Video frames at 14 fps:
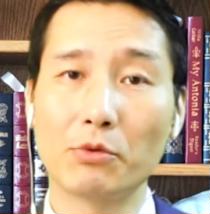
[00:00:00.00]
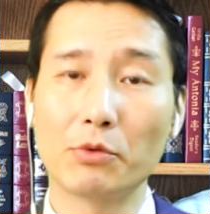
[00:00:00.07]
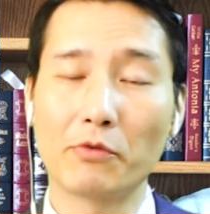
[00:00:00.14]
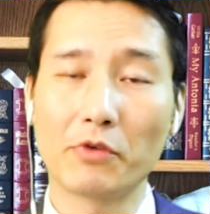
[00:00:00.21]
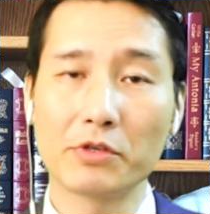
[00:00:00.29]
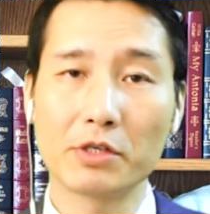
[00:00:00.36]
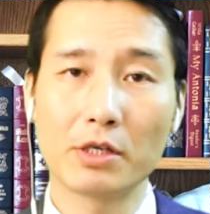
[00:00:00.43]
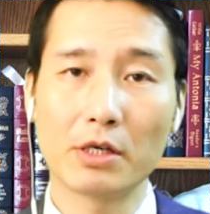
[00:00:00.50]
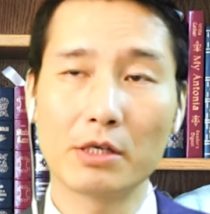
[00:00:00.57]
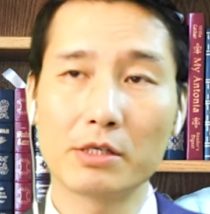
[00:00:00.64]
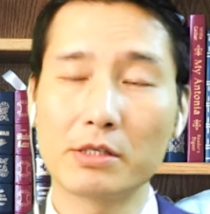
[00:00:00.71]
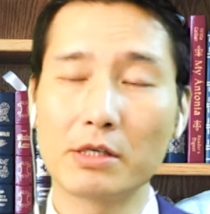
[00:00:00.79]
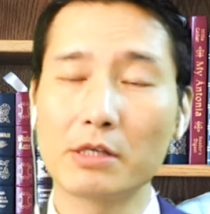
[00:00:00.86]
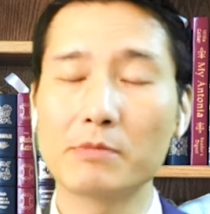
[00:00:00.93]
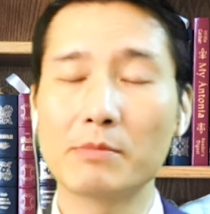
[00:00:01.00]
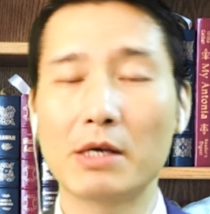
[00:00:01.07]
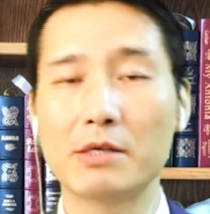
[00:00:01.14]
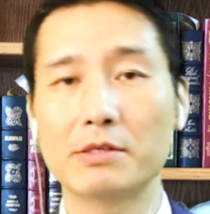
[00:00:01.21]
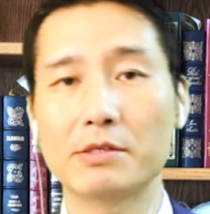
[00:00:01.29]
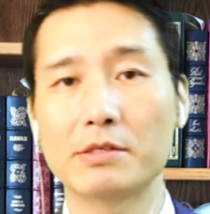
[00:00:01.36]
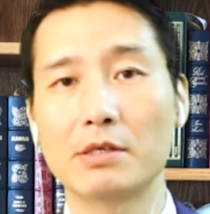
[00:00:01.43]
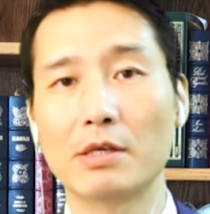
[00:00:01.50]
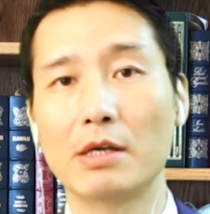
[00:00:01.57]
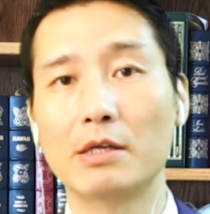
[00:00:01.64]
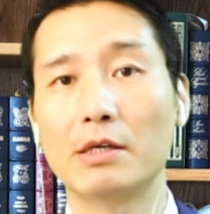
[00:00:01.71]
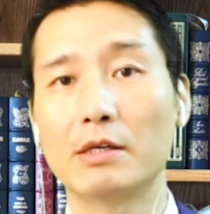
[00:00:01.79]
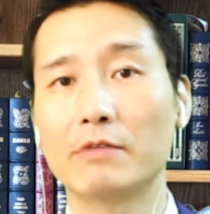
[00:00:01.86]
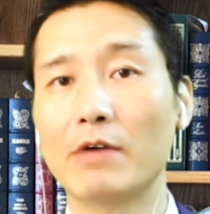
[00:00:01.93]
university 6 months
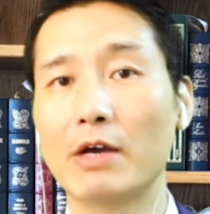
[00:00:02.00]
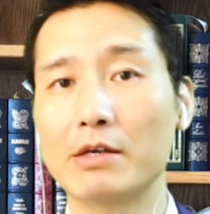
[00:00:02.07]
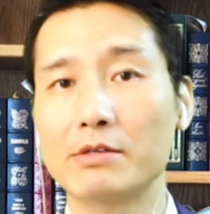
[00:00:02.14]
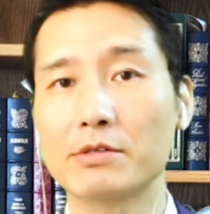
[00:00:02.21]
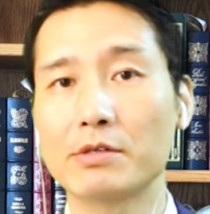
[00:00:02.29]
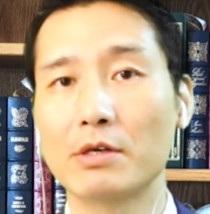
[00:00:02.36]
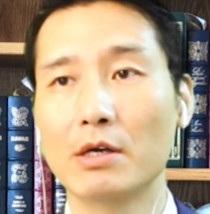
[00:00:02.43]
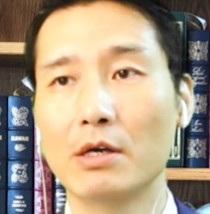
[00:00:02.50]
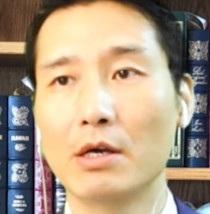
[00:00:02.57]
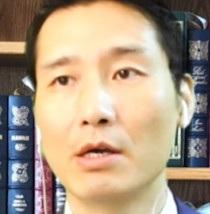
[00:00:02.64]
in advance.